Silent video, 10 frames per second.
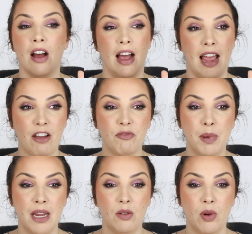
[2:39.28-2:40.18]
I have
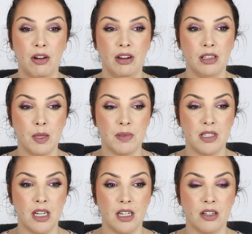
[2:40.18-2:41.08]
been wearing
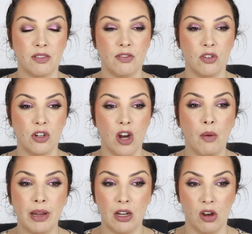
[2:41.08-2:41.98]
lipstick for
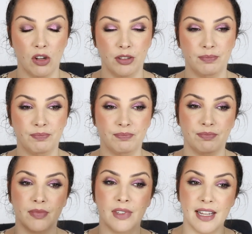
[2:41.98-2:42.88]
going on,
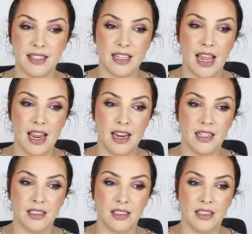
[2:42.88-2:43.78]
let's
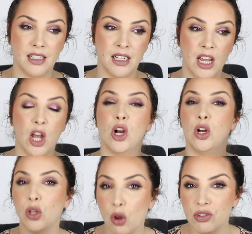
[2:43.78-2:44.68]
say,
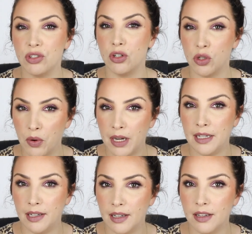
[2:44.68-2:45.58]
close to 20
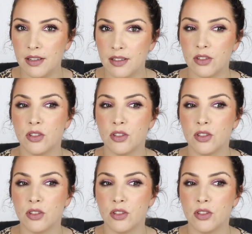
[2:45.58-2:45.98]
years.